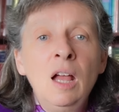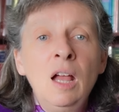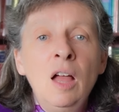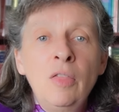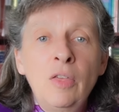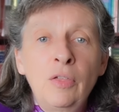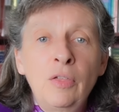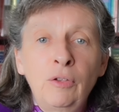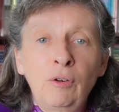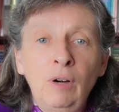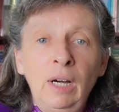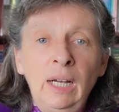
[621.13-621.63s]

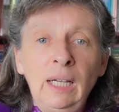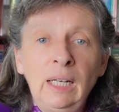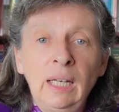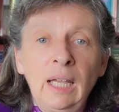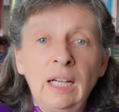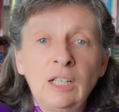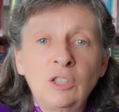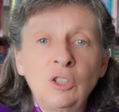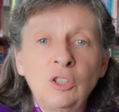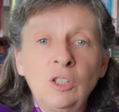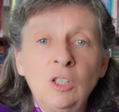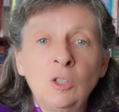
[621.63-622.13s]
The 3
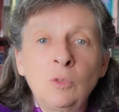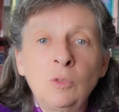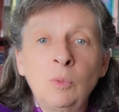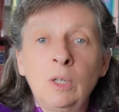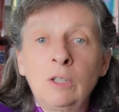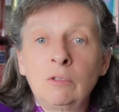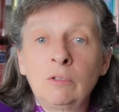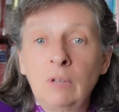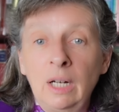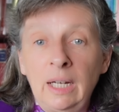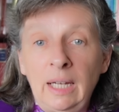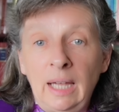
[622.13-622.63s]
elections
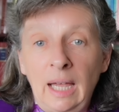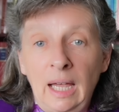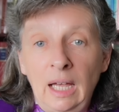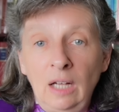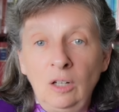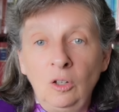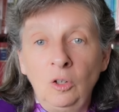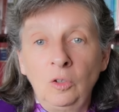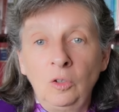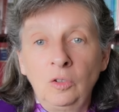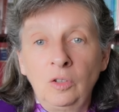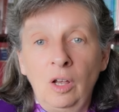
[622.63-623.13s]
were
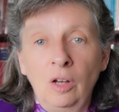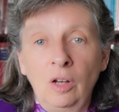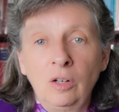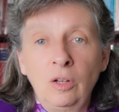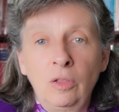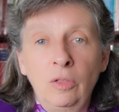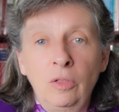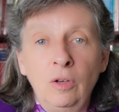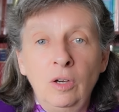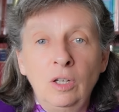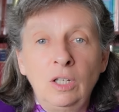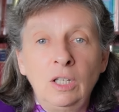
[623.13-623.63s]
re-held on the
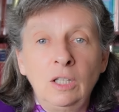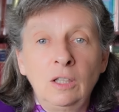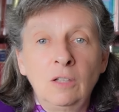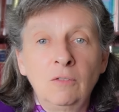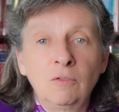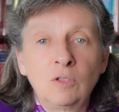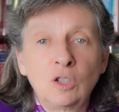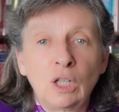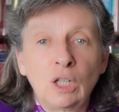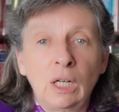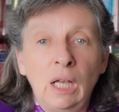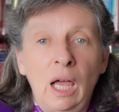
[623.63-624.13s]
30th of
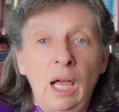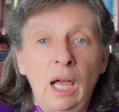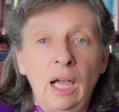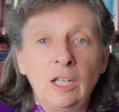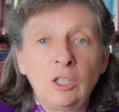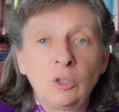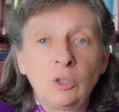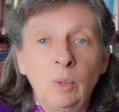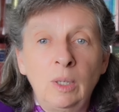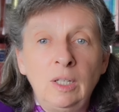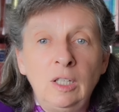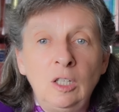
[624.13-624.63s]
July
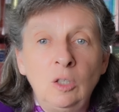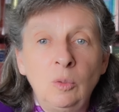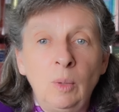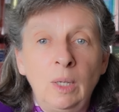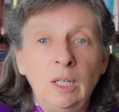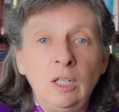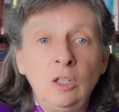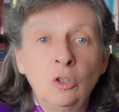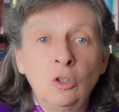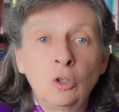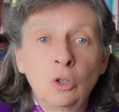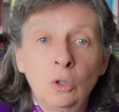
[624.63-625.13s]

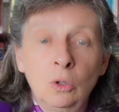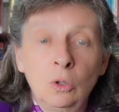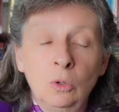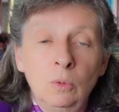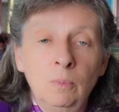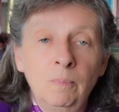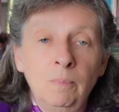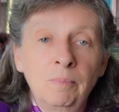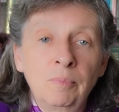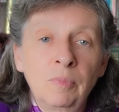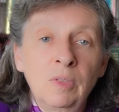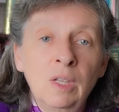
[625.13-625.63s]
2022.
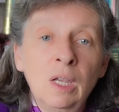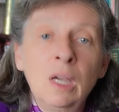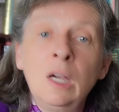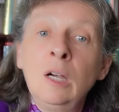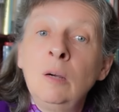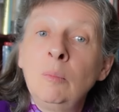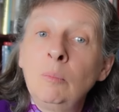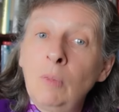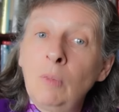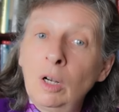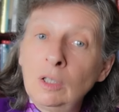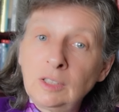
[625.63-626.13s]

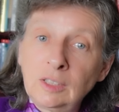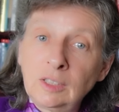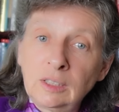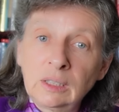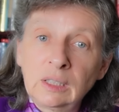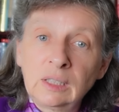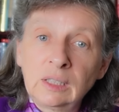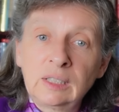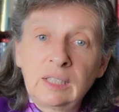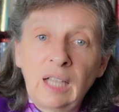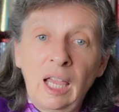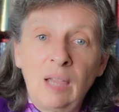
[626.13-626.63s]
Most of
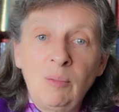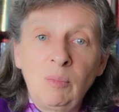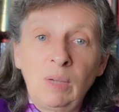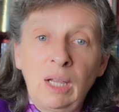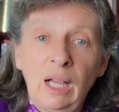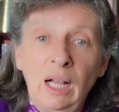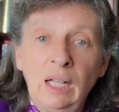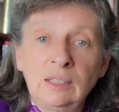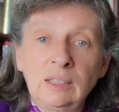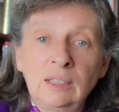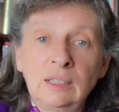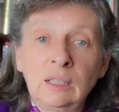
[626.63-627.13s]
the same
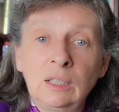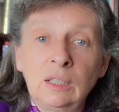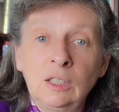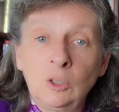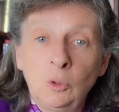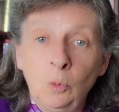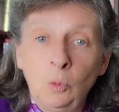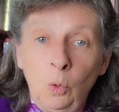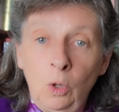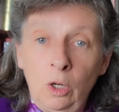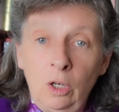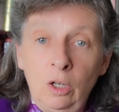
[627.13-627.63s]
councillors
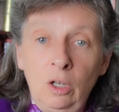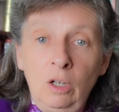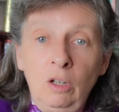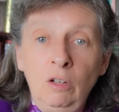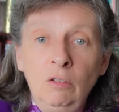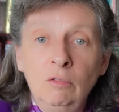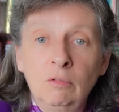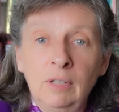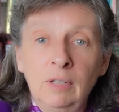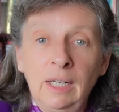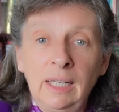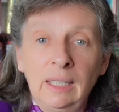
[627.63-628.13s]
were
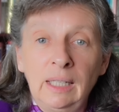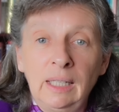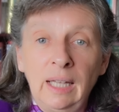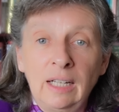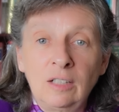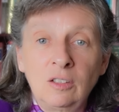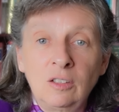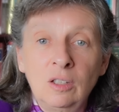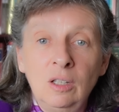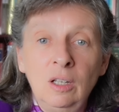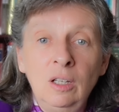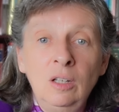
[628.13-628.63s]

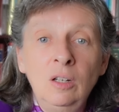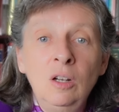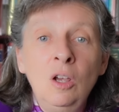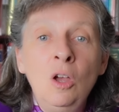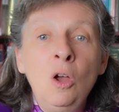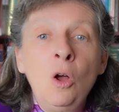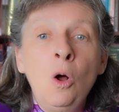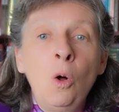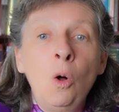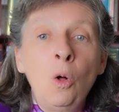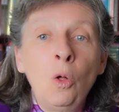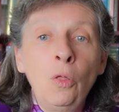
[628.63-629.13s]
re-elected,
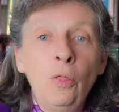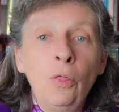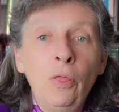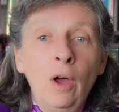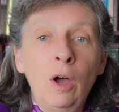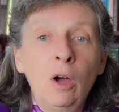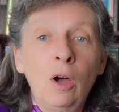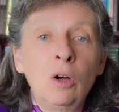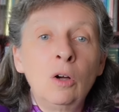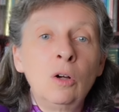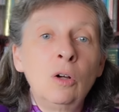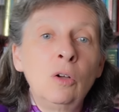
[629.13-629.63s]

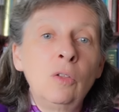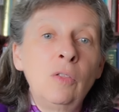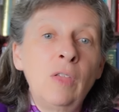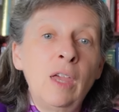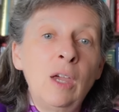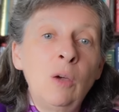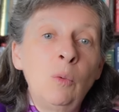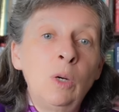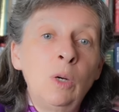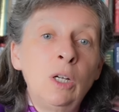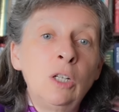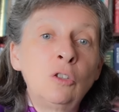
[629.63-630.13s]
although
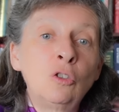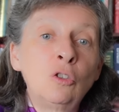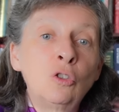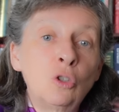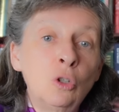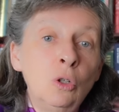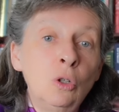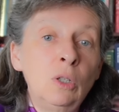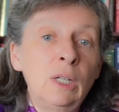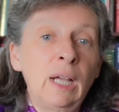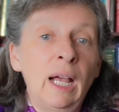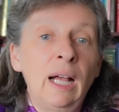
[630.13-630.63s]
there were
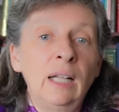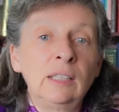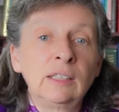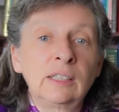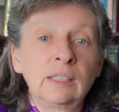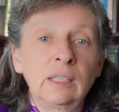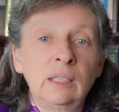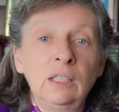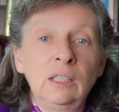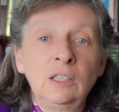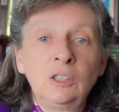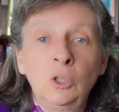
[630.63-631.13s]
2
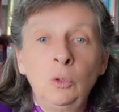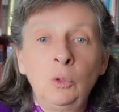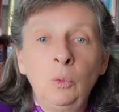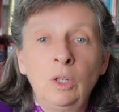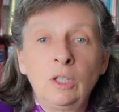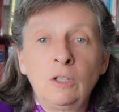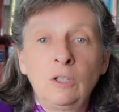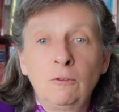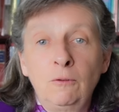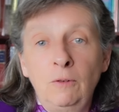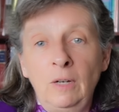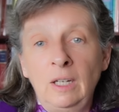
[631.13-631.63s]
councillors who were
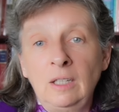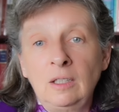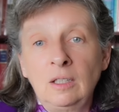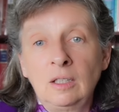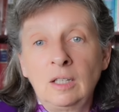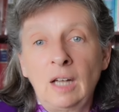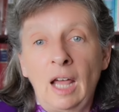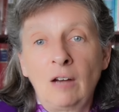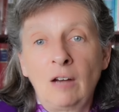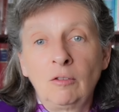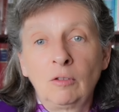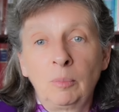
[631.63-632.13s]

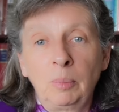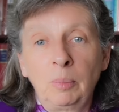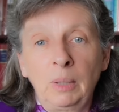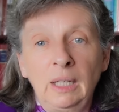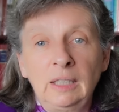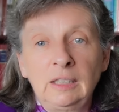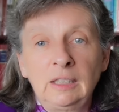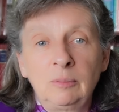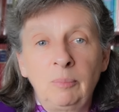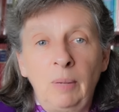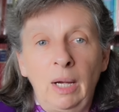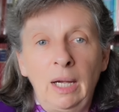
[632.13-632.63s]
defeated and
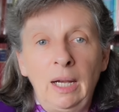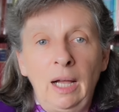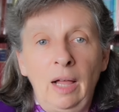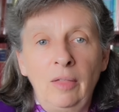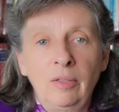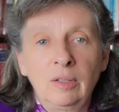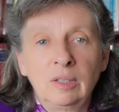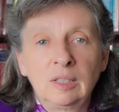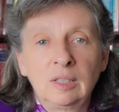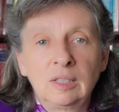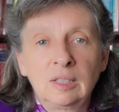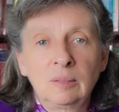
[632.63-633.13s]
replaced by
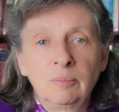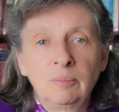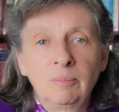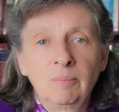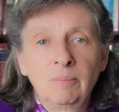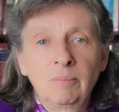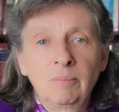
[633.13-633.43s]
others.